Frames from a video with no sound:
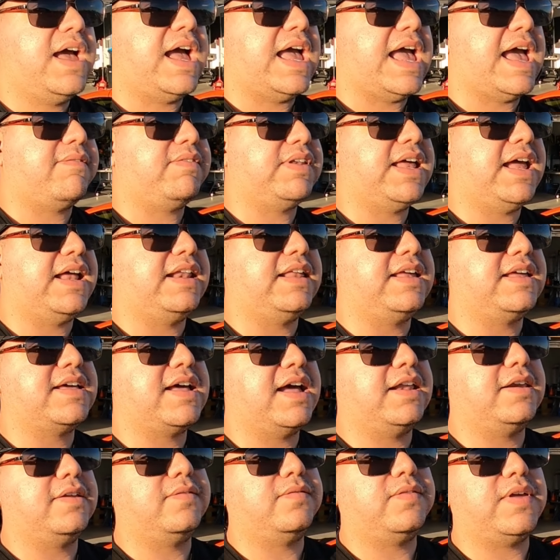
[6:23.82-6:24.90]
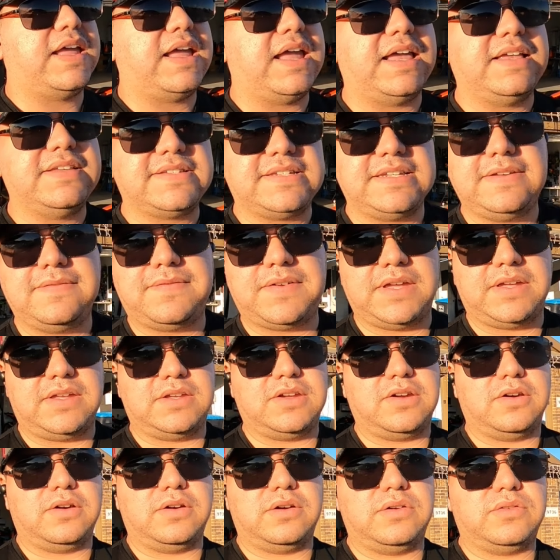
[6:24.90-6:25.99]
haven't had any kind of AC
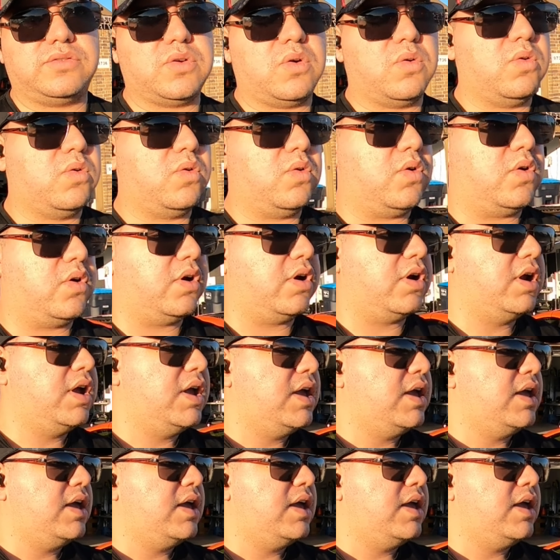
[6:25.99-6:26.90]
failures or